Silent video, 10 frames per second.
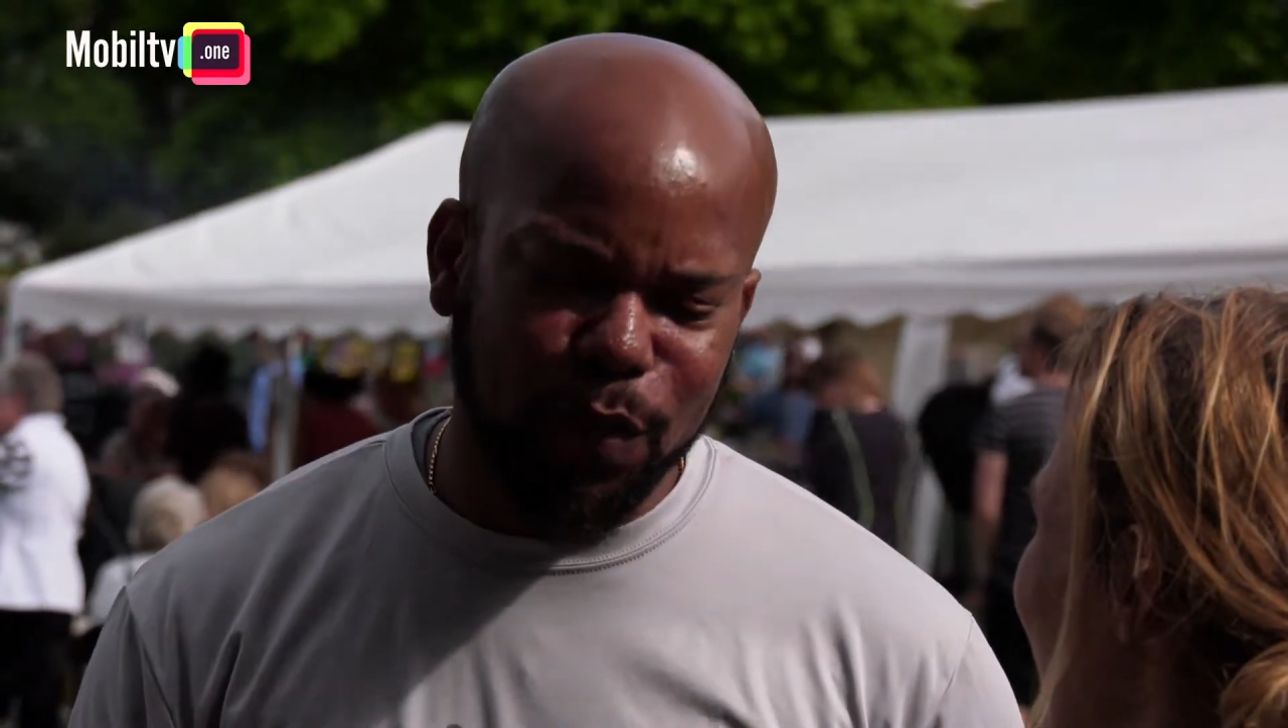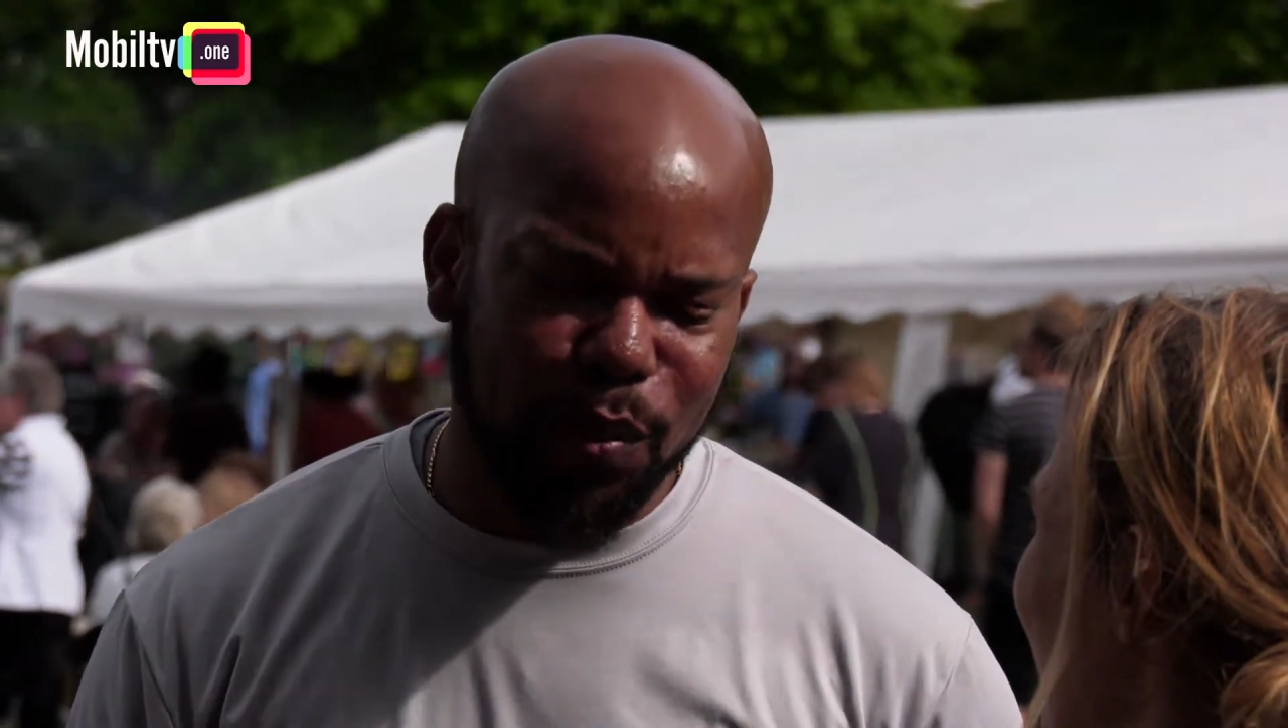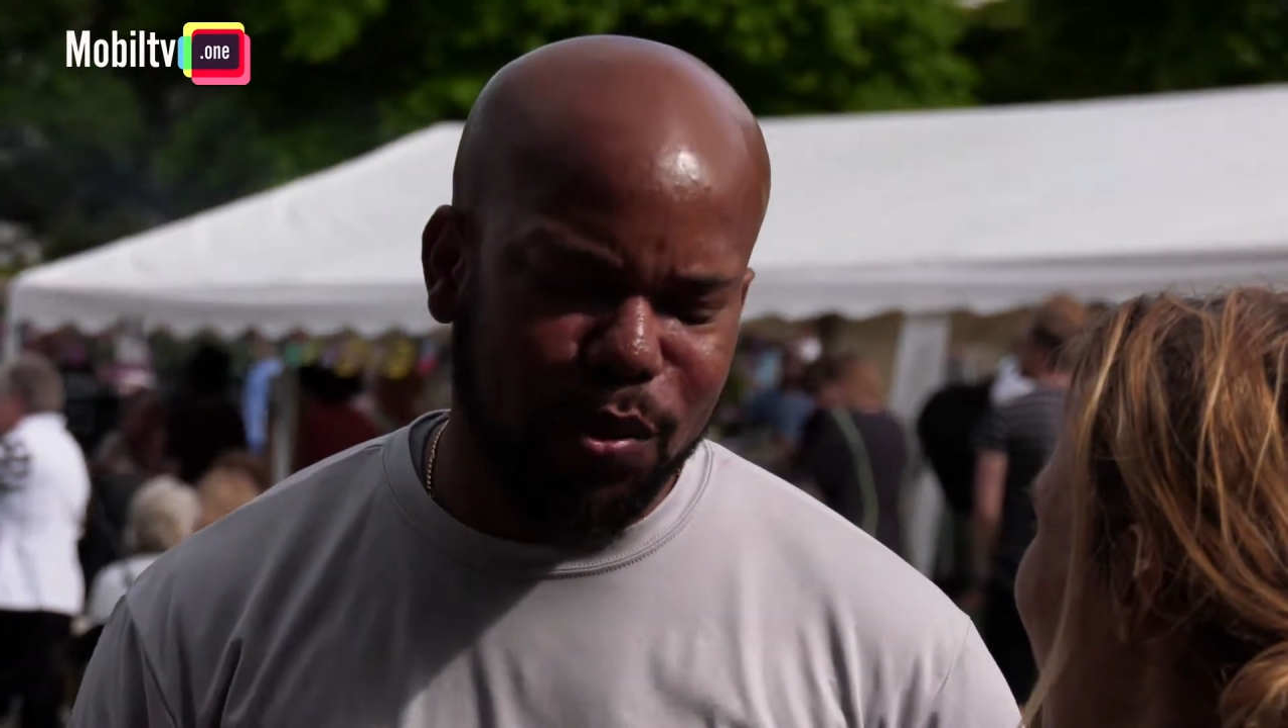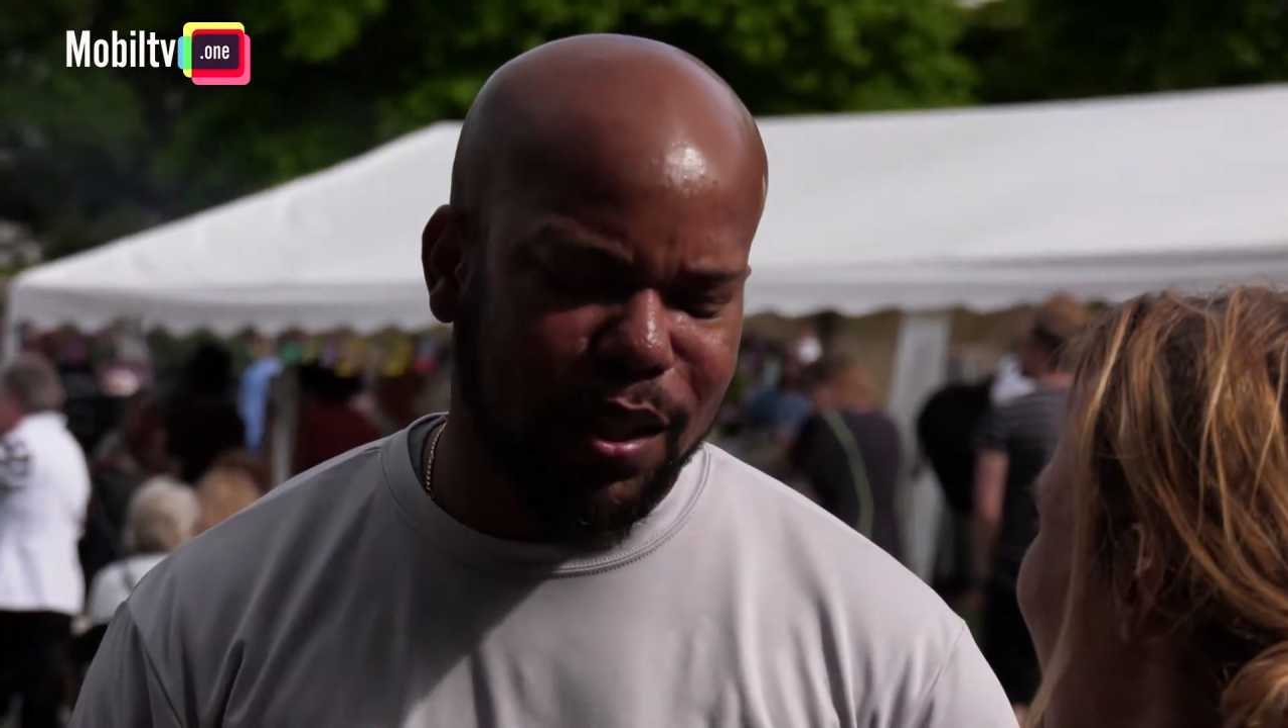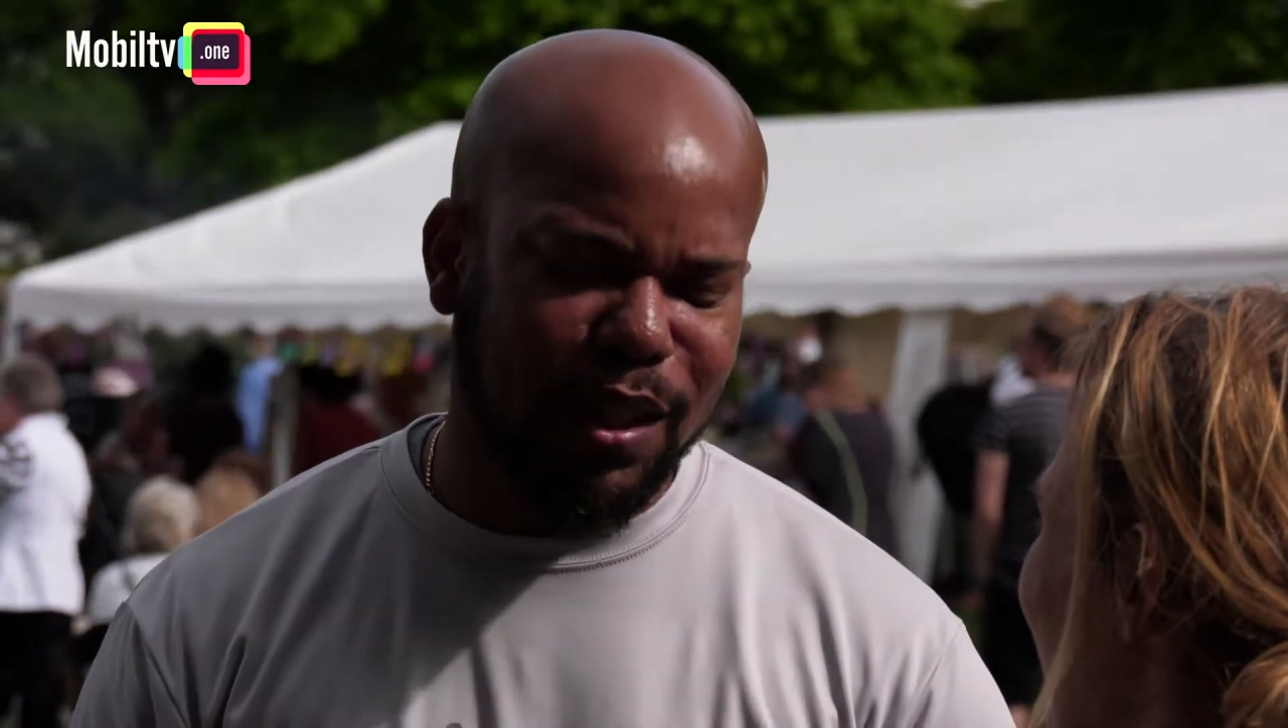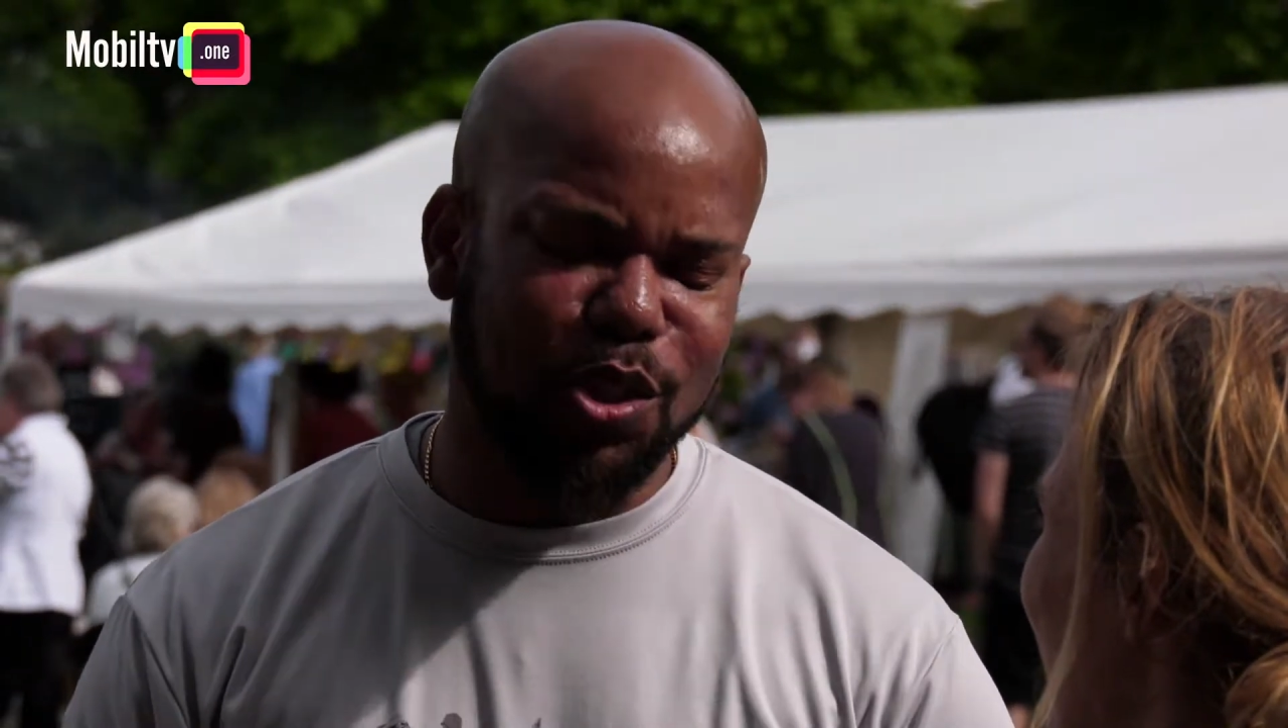music,